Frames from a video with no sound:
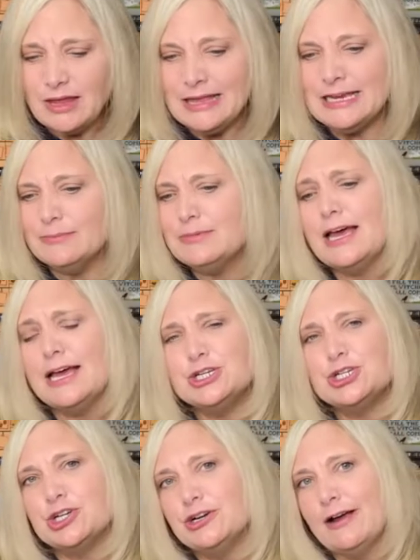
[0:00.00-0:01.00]
And I'm not
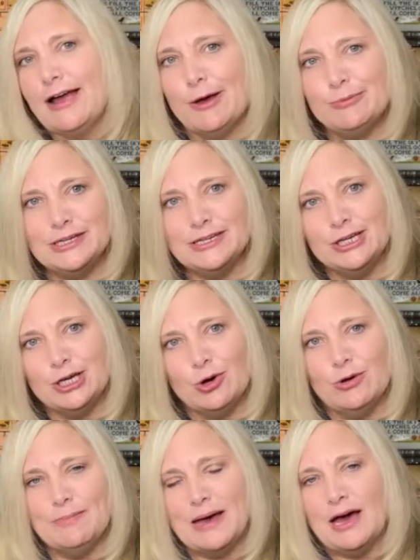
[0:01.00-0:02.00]
sure how I'm going to go
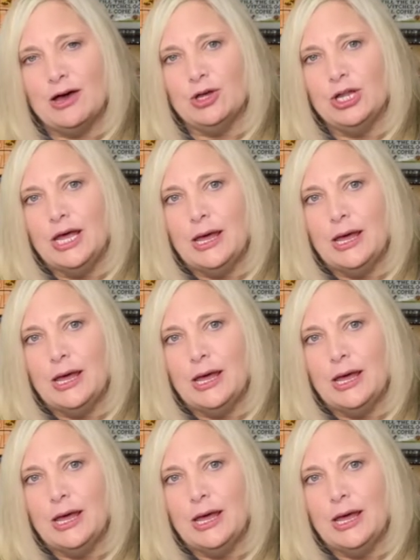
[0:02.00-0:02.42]
about